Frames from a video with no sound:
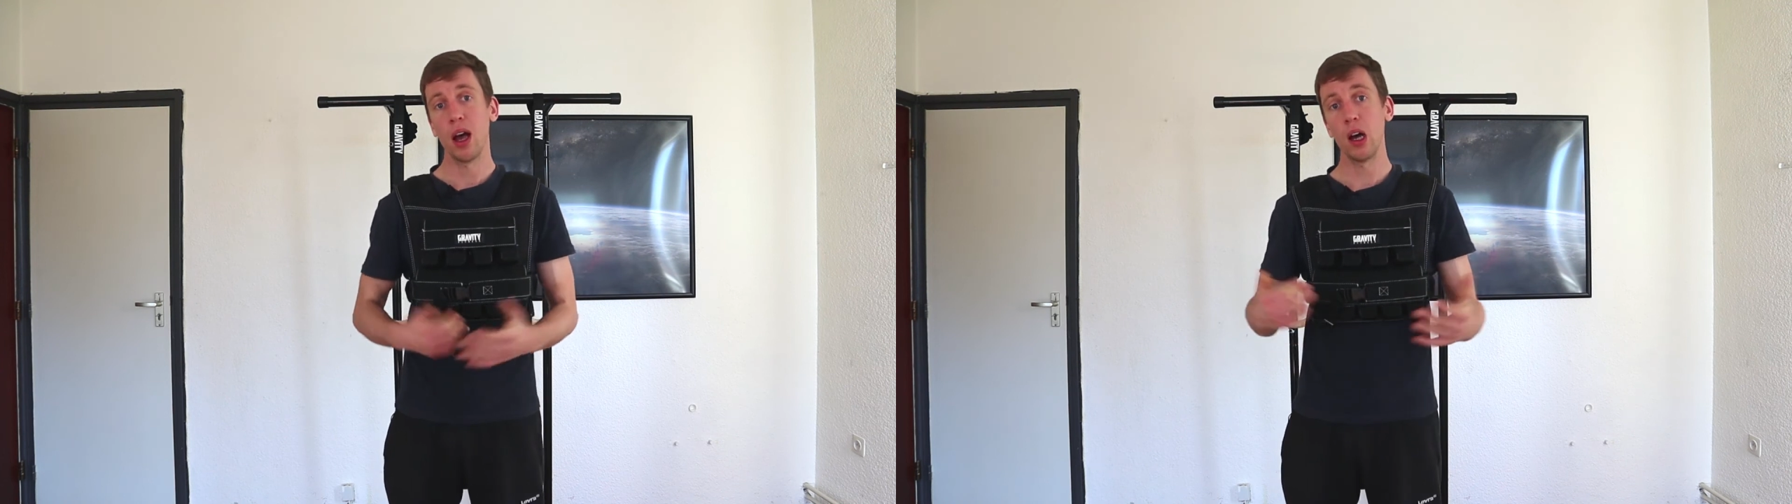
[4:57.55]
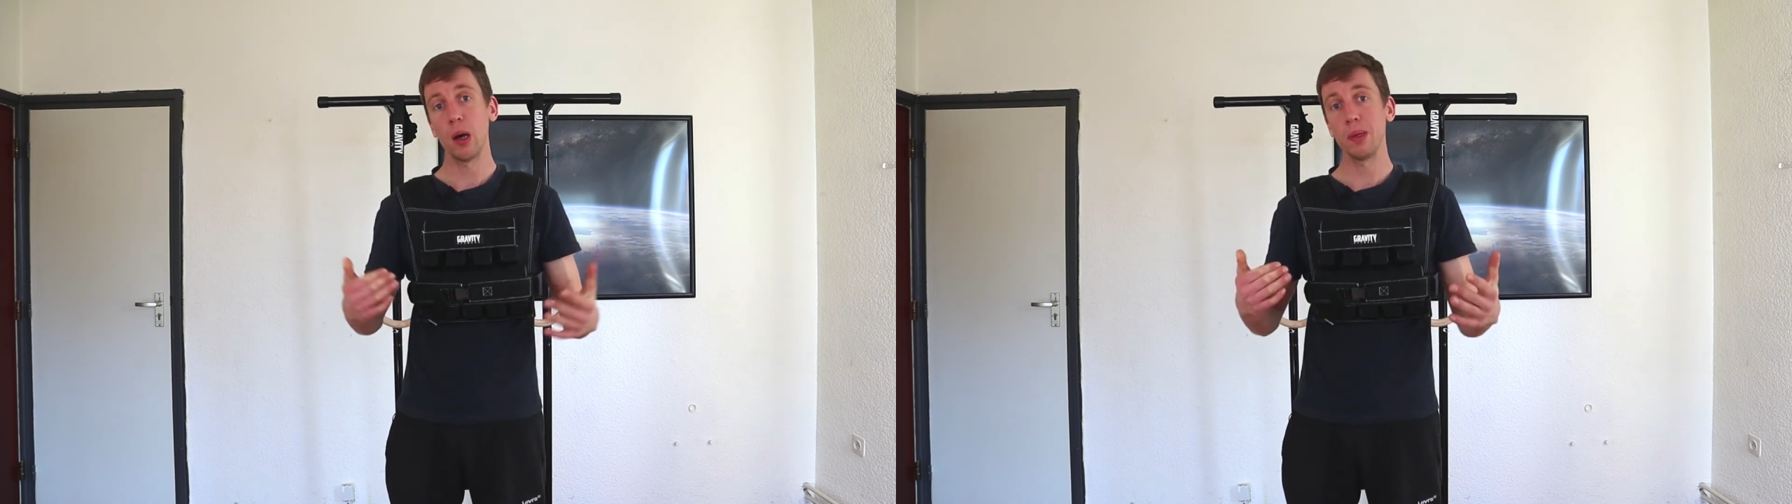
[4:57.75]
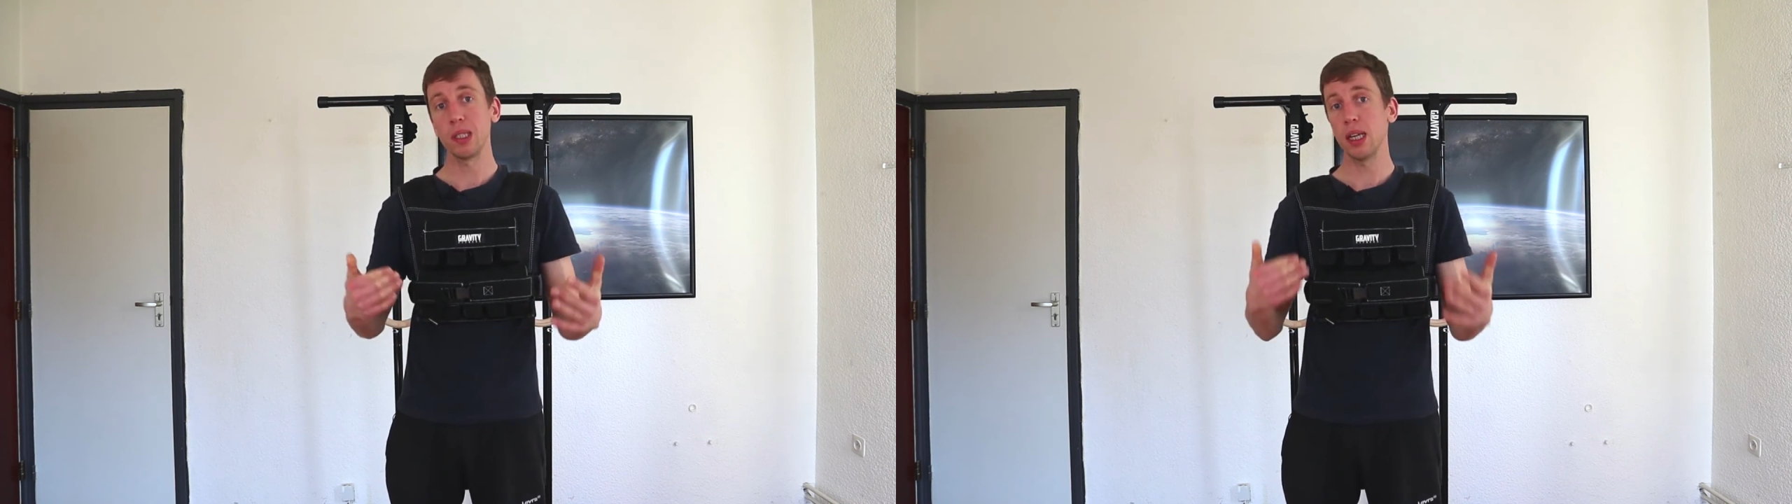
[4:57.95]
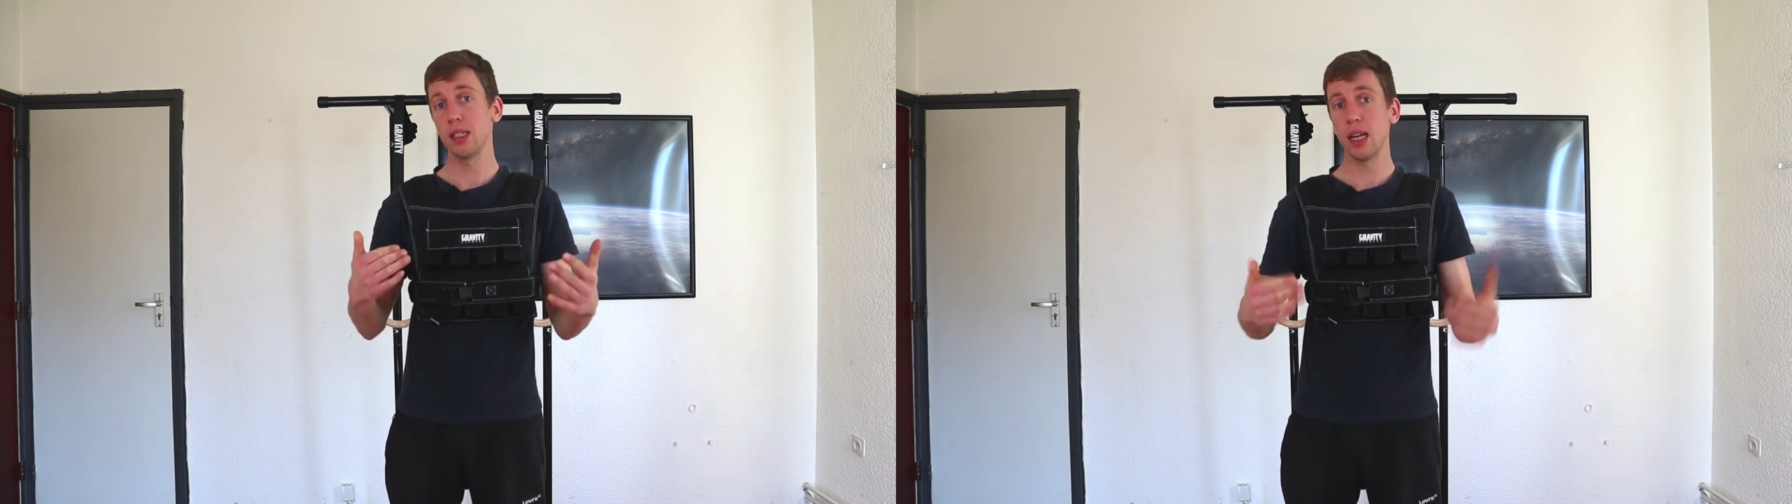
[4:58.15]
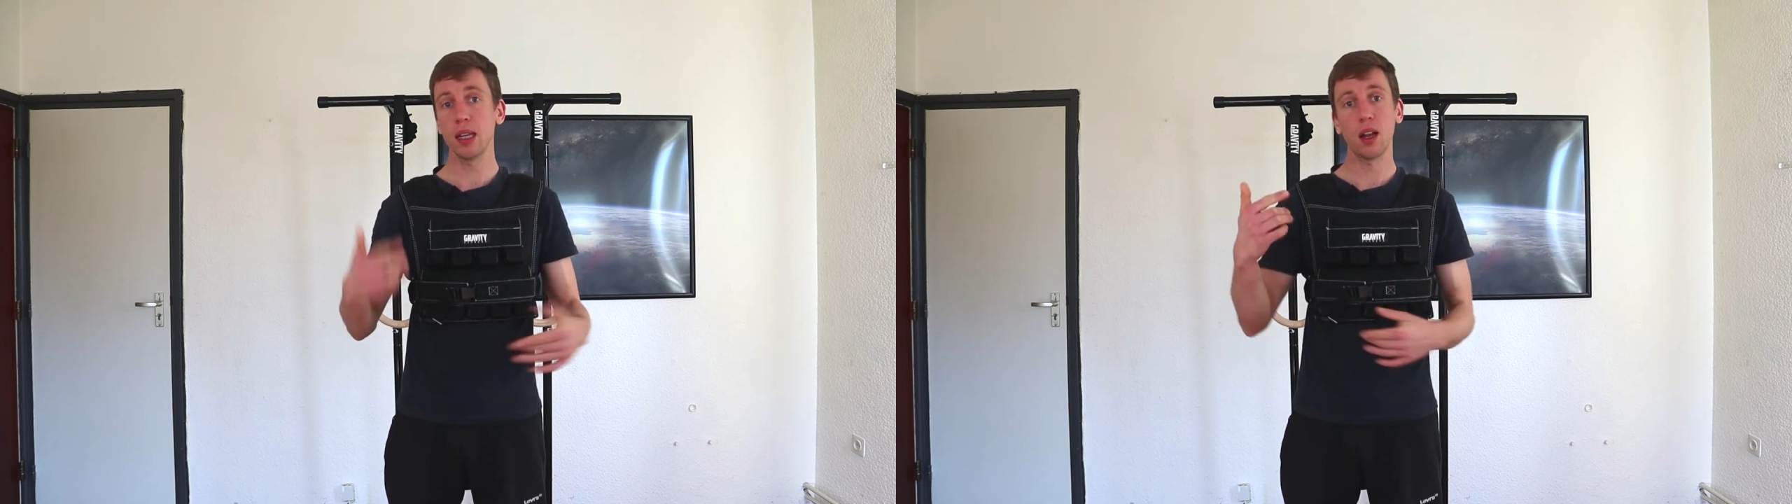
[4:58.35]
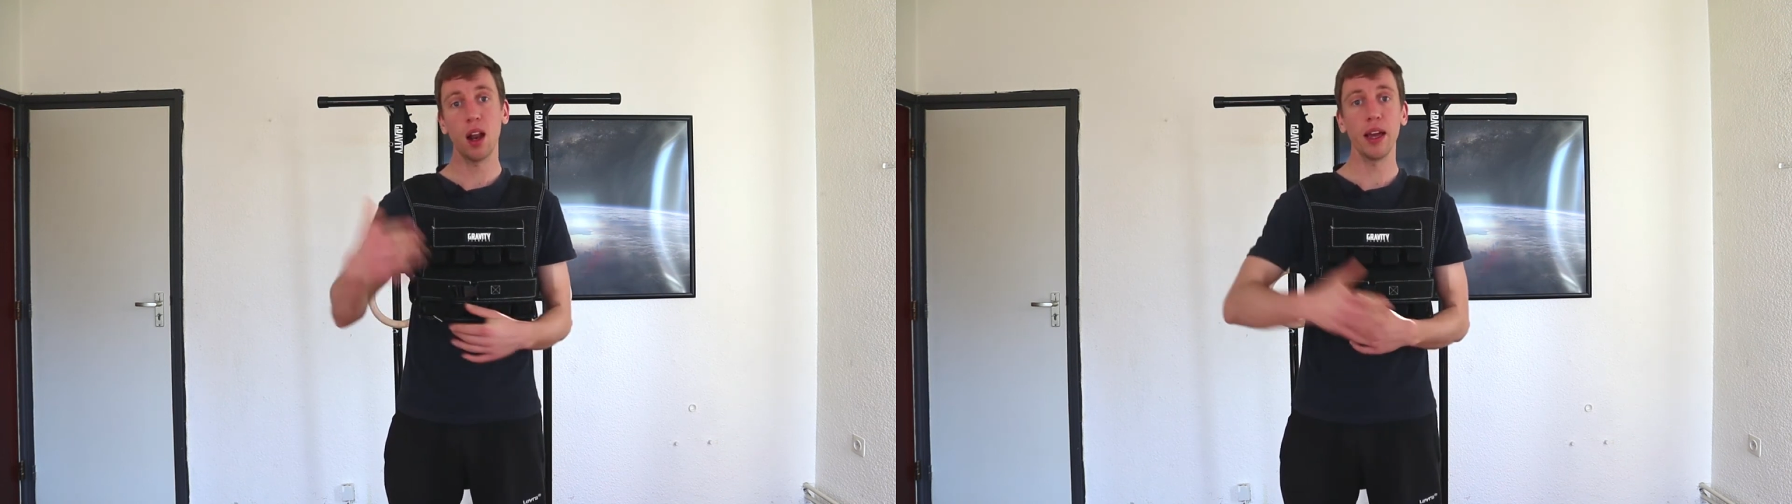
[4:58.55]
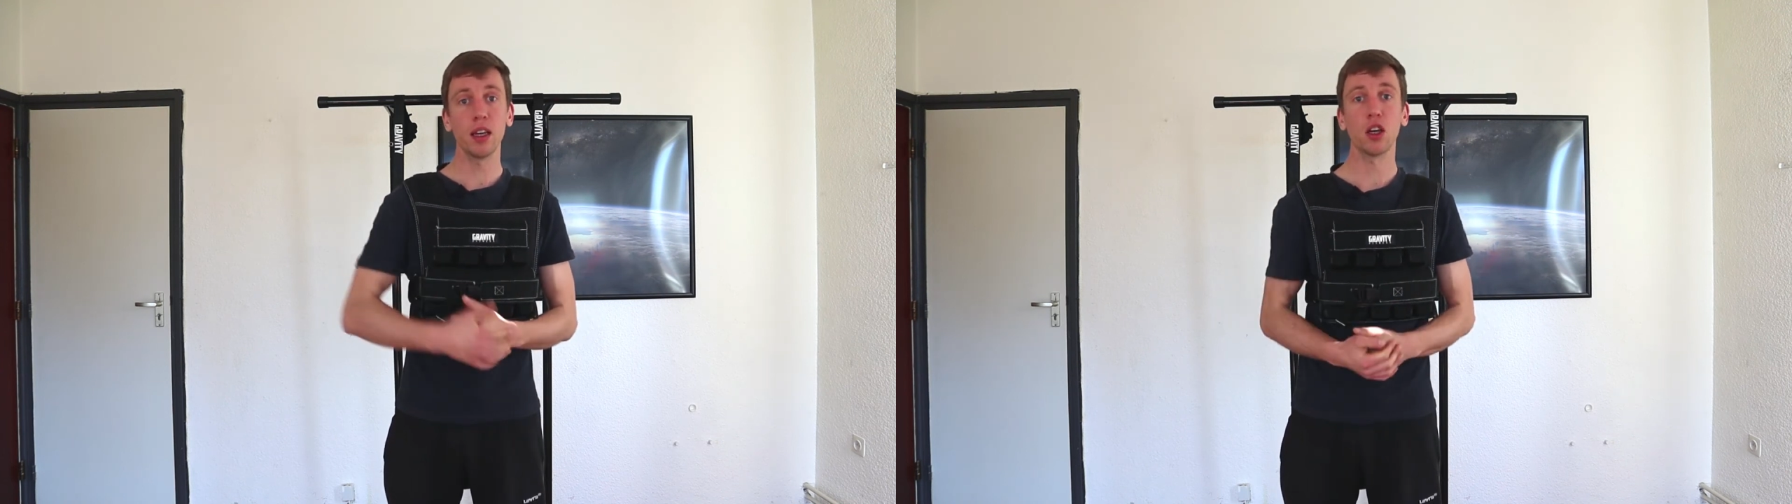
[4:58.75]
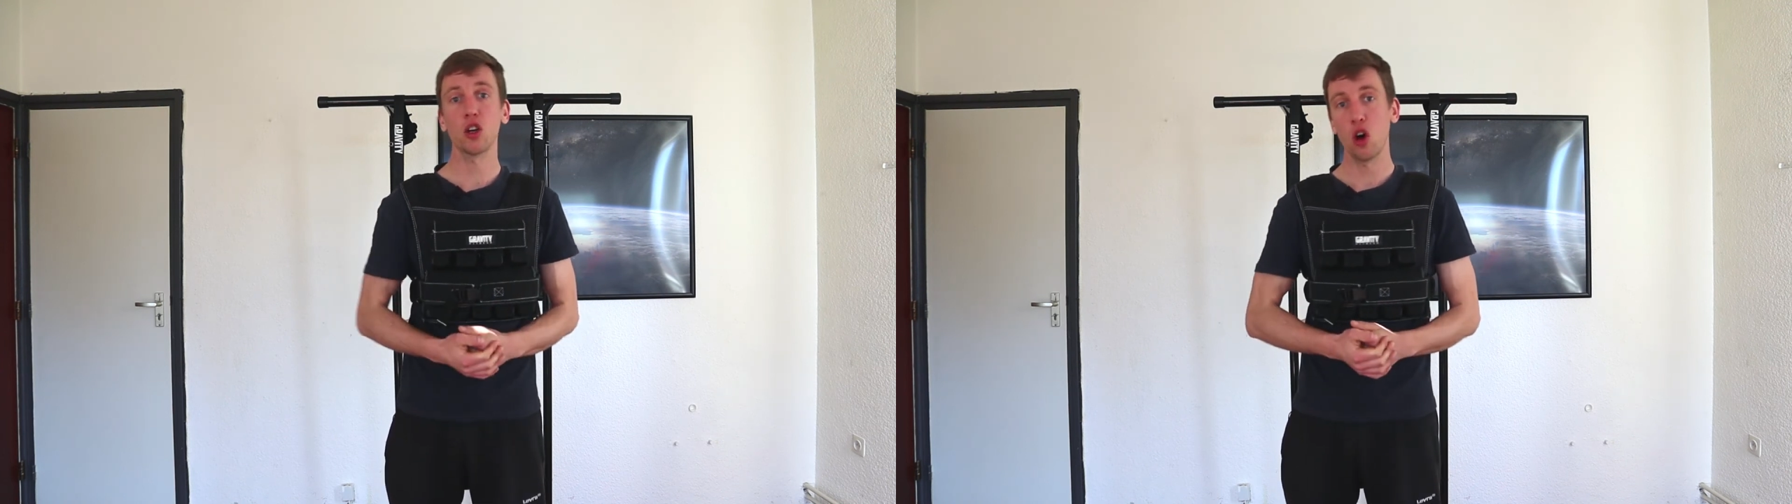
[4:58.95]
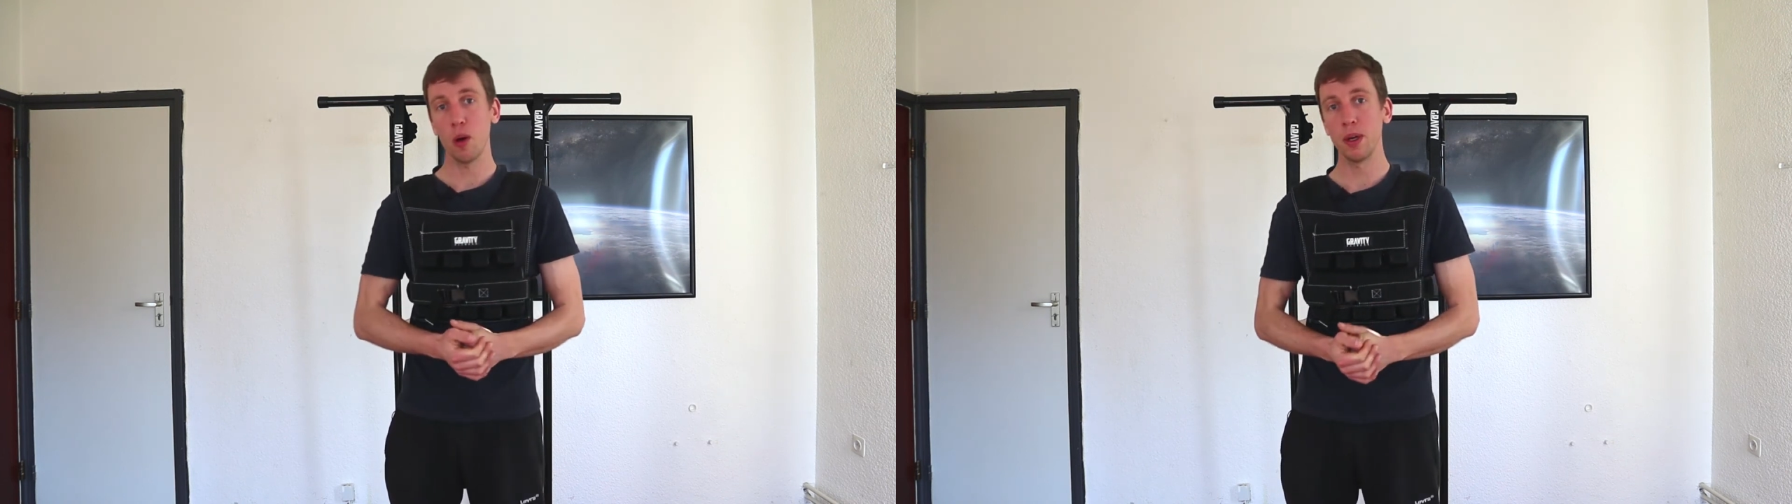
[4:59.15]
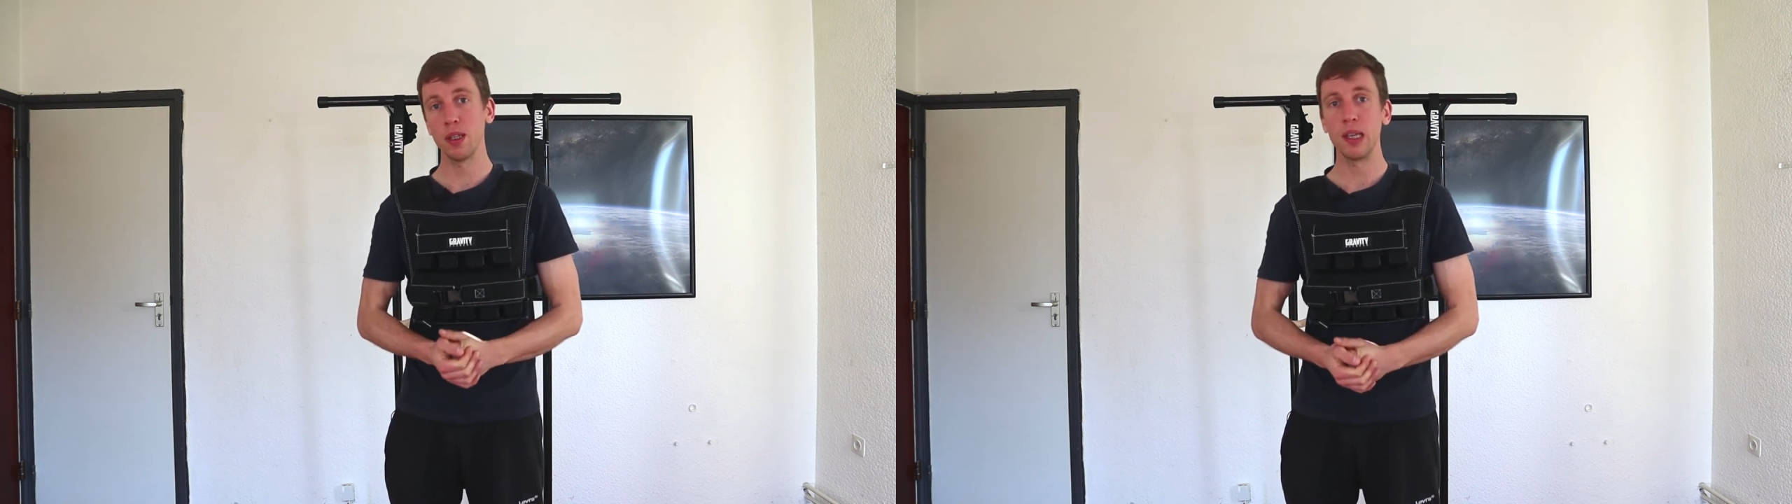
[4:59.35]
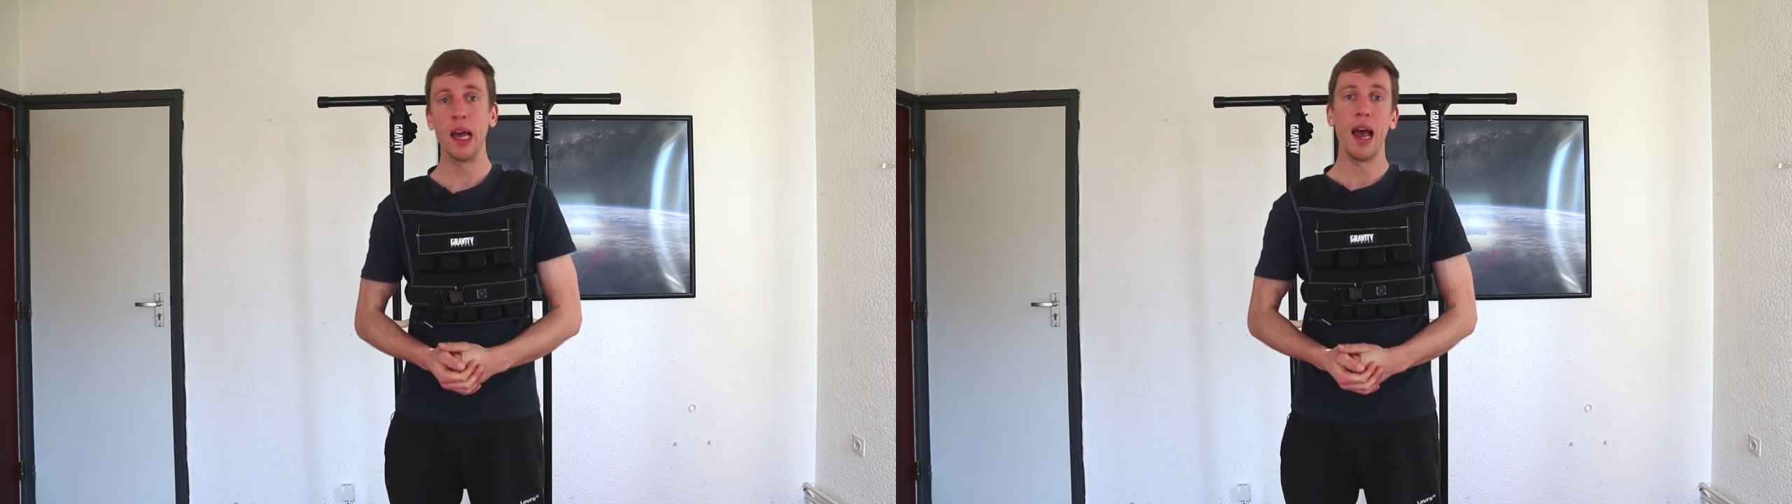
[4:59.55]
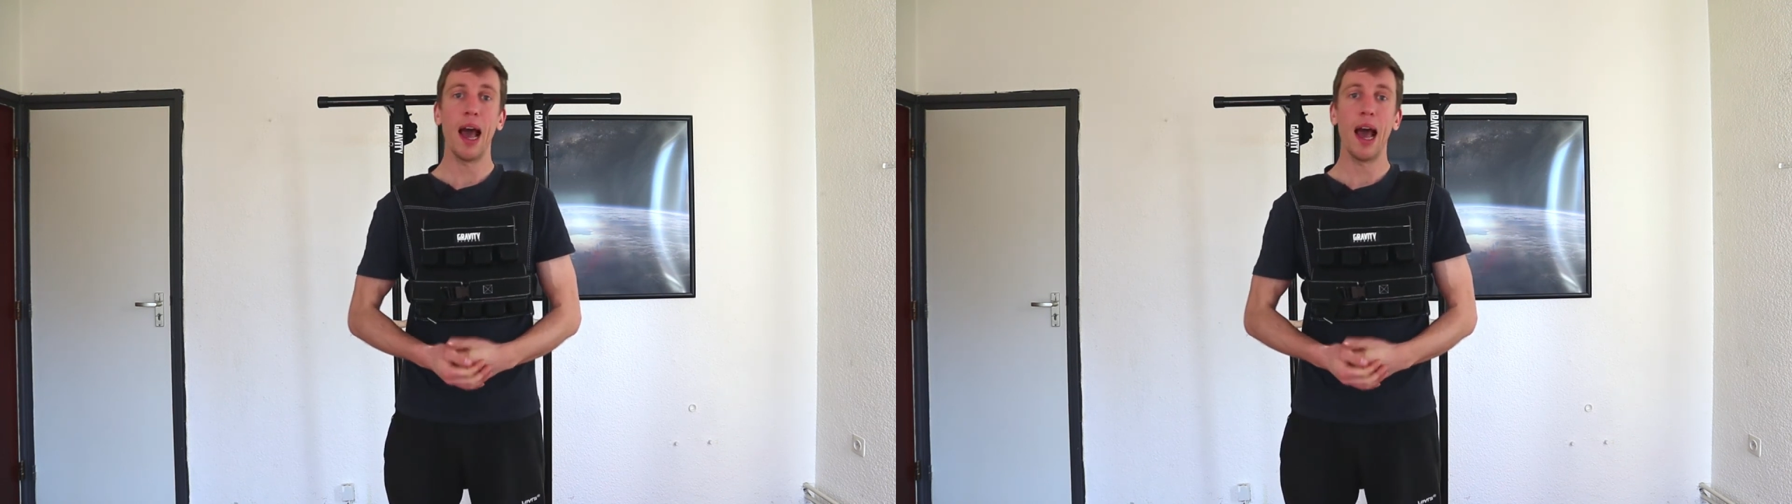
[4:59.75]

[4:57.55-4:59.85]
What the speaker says: Besides that, like, comment,